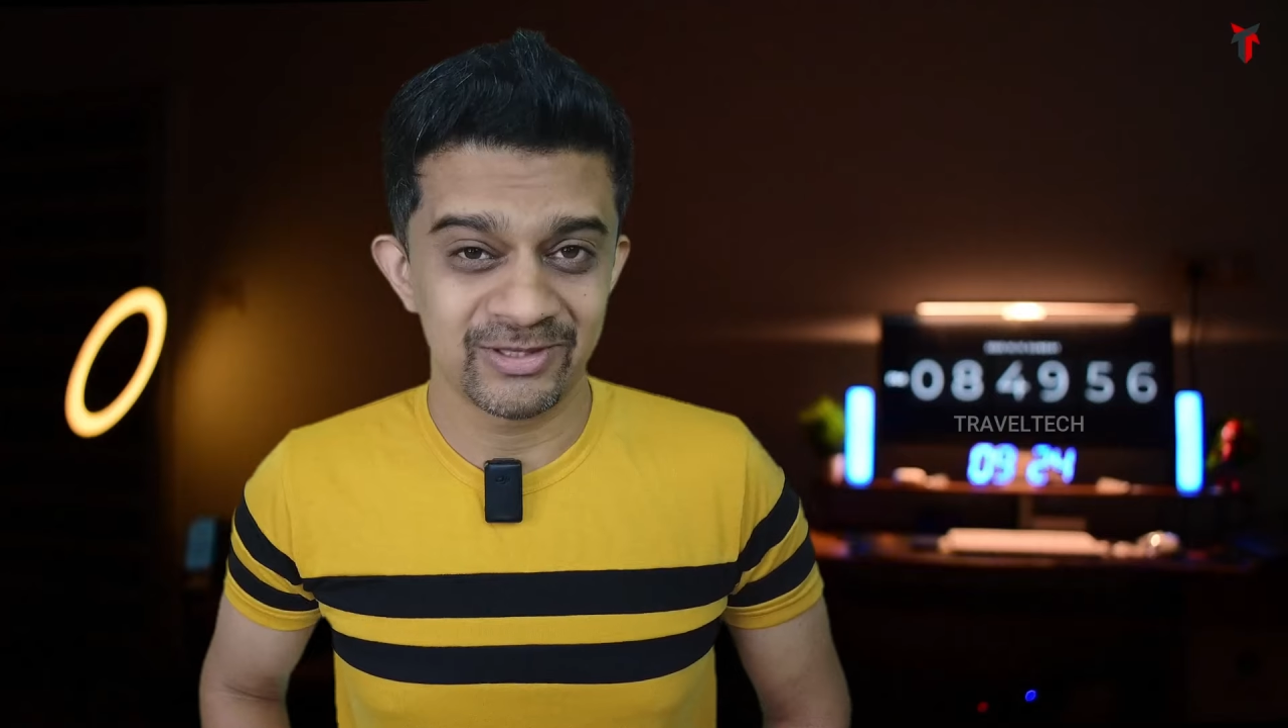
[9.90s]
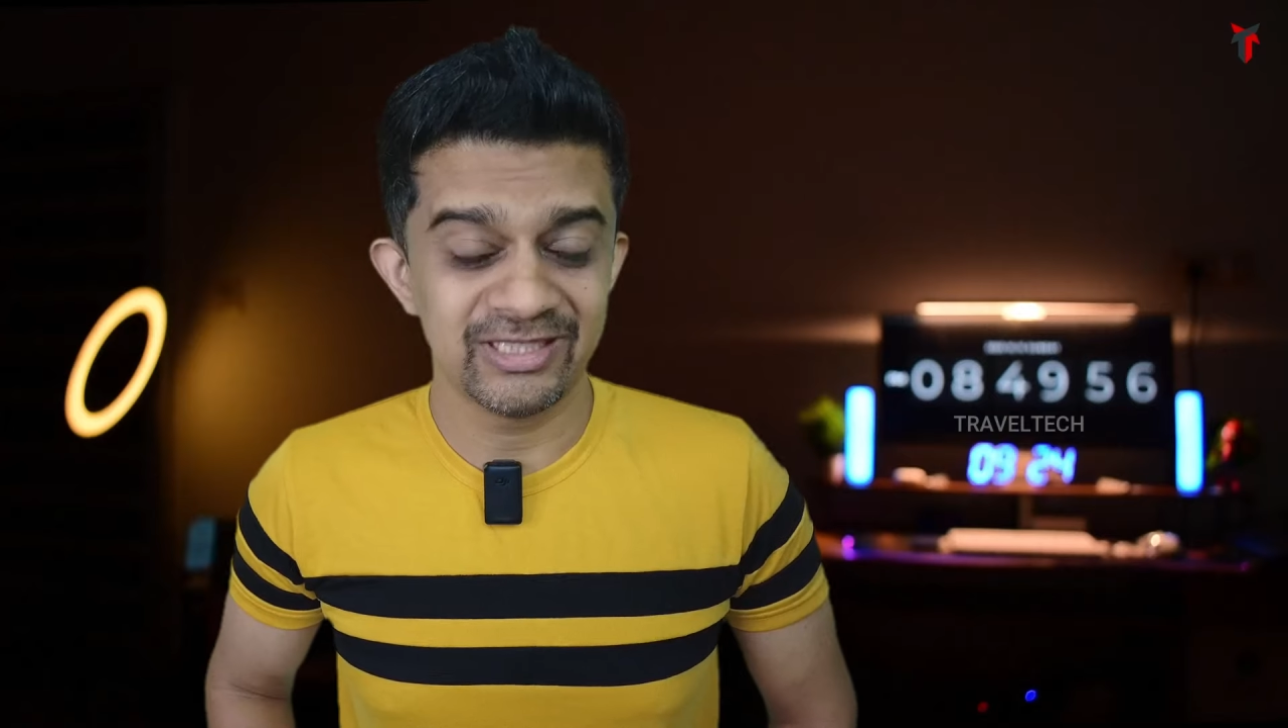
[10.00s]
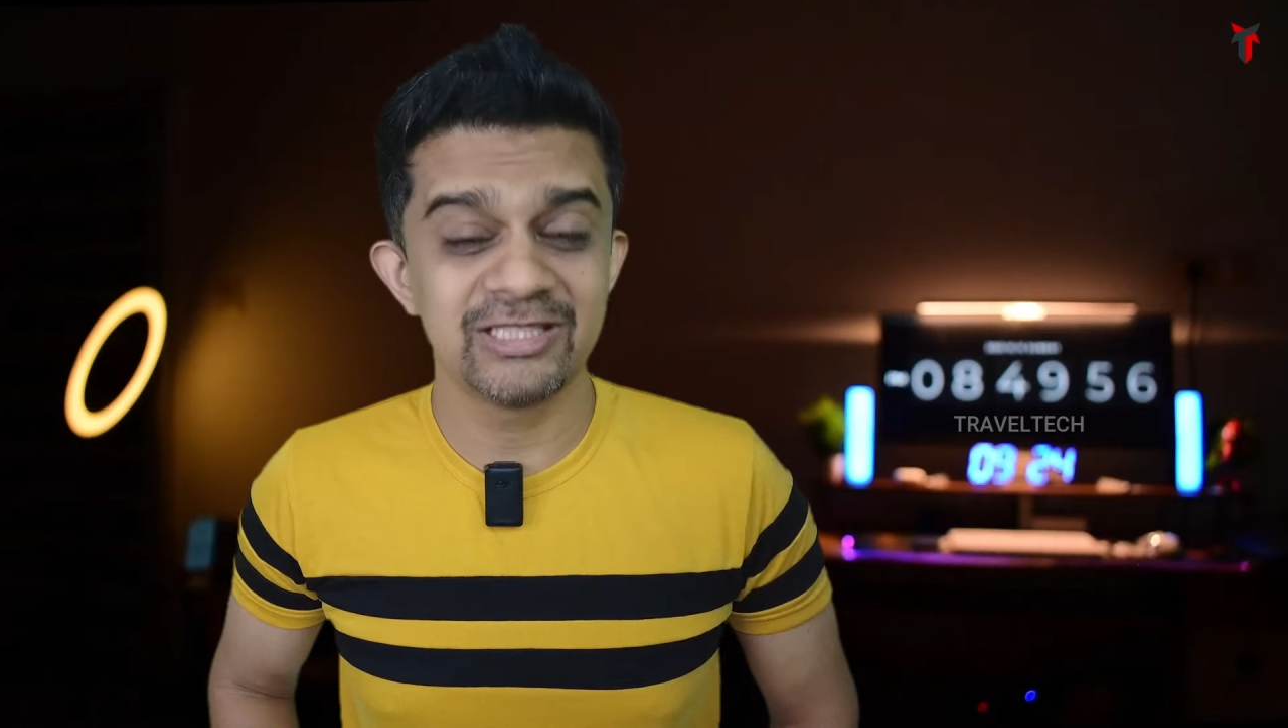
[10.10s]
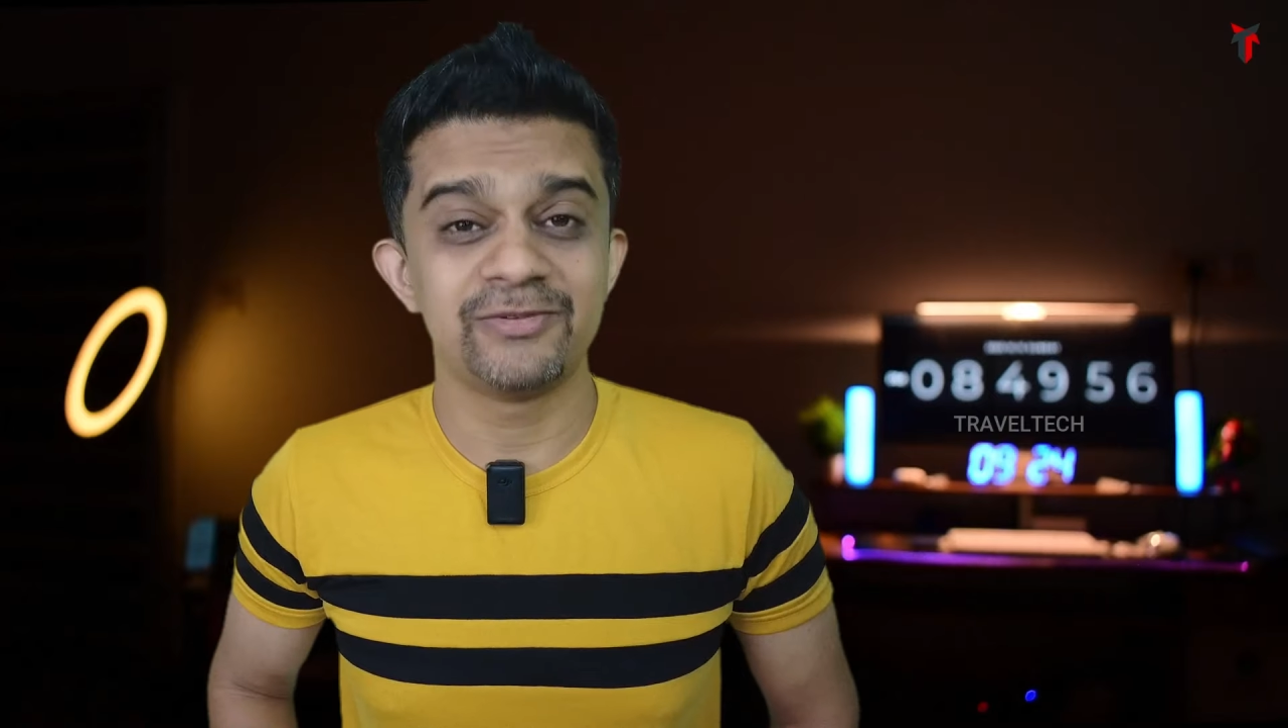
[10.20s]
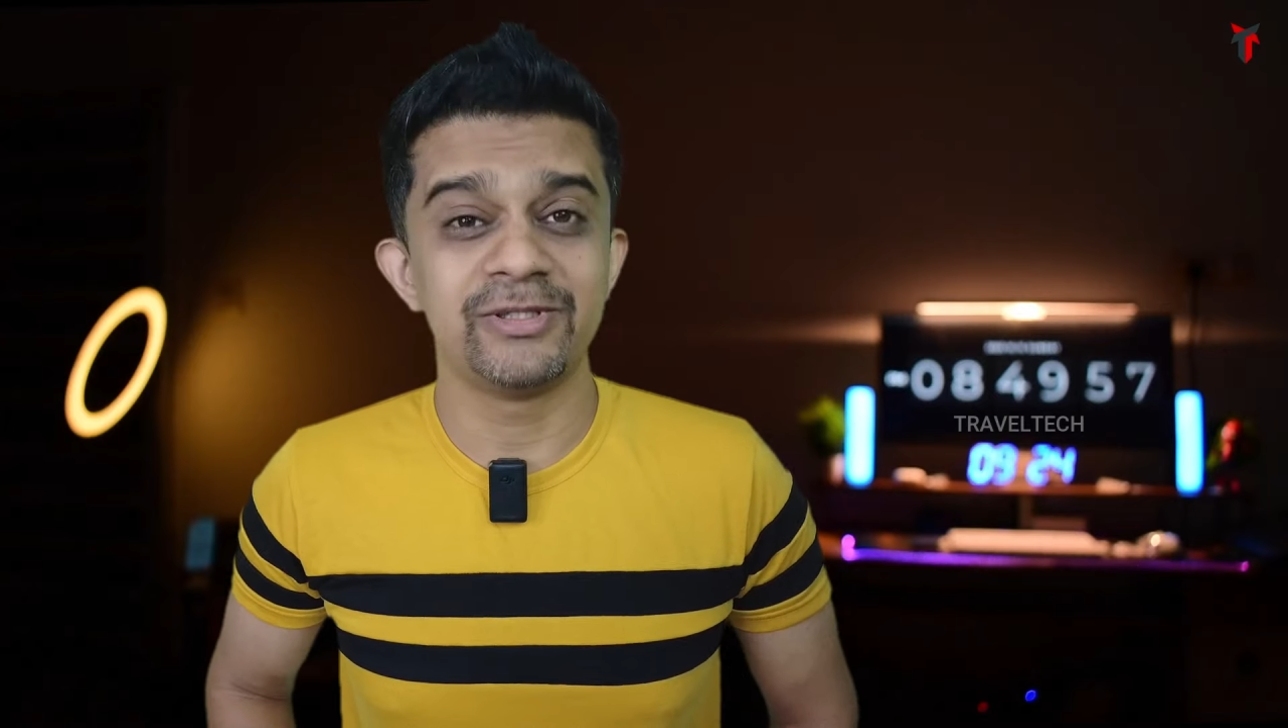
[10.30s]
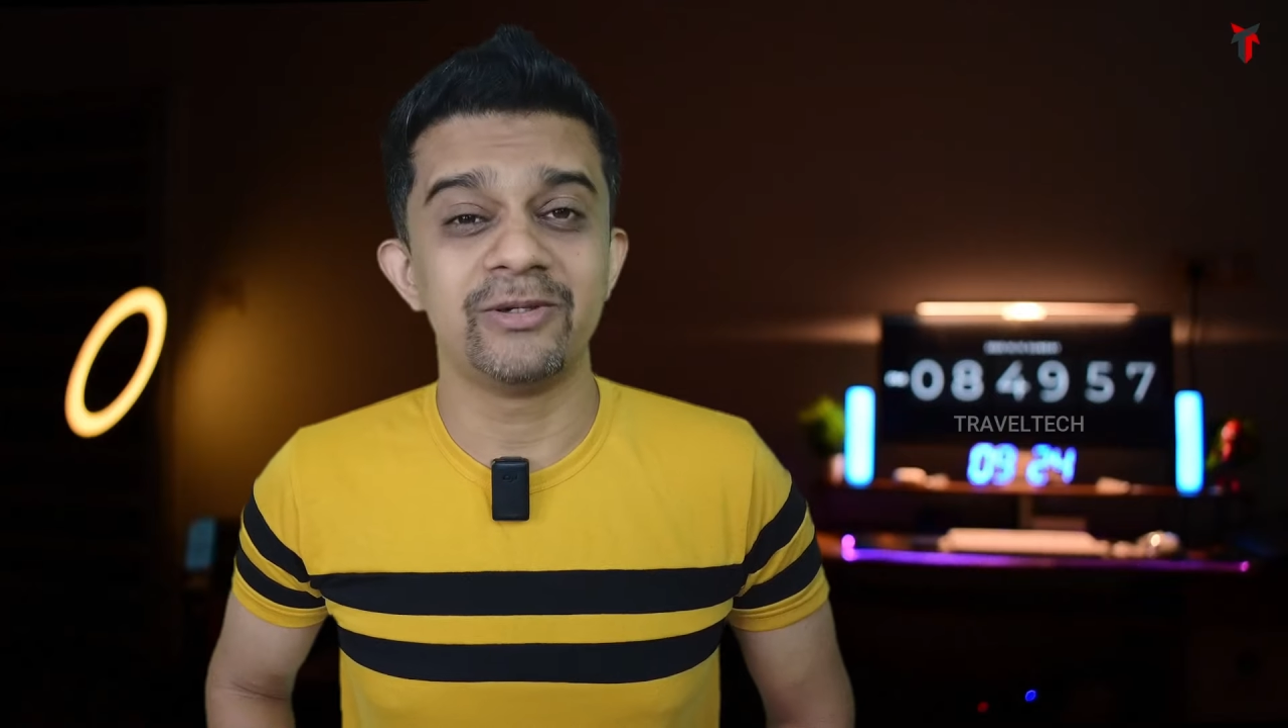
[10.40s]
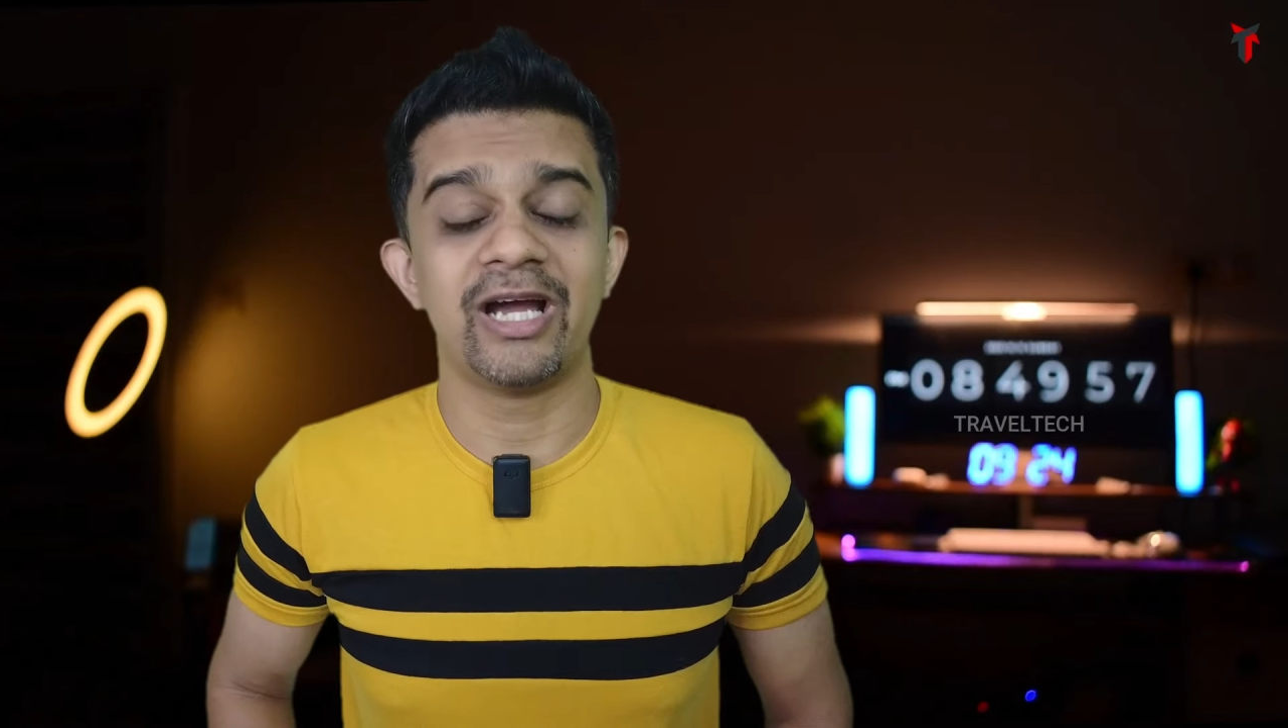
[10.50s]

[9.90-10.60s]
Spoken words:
in this video,